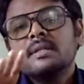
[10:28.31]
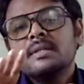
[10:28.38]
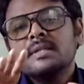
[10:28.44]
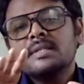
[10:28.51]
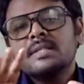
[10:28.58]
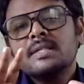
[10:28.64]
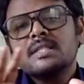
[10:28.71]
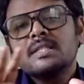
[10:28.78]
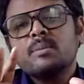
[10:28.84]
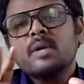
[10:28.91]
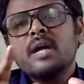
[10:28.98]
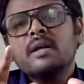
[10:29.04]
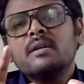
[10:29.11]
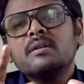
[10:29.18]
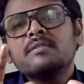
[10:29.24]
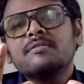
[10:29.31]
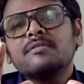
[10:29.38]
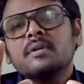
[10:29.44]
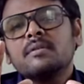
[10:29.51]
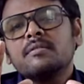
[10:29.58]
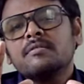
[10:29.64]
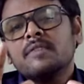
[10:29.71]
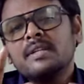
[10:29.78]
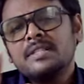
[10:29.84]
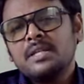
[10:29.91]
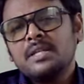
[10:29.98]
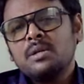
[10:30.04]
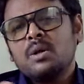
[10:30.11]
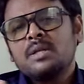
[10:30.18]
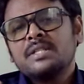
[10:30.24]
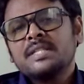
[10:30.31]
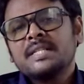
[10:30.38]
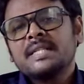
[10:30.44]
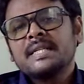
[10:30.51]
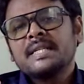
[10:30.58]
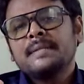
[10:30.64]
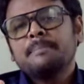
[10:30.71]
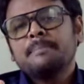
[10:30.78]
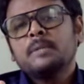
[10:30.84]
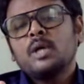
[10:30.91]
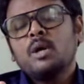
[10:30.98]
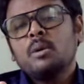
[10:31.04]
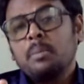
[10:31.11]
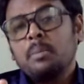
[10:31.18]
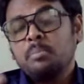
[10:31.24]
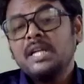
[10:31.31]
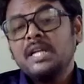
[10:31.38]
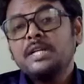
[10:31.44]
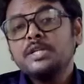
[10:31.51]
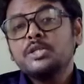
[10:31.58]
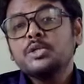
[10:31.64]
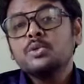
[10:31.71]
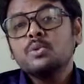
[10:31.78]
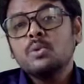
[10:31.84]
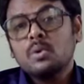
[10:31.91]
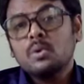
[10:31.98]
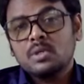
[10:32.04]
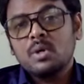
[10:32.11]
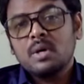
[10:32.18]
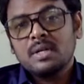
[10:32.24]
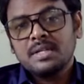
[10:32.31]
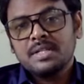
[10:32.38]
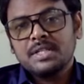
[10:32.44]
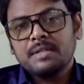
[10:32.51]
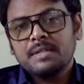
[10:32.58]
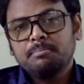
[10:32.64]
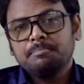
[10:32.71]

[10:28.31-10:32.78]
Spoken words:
this is some kind of fuzzy logic appealing to authority.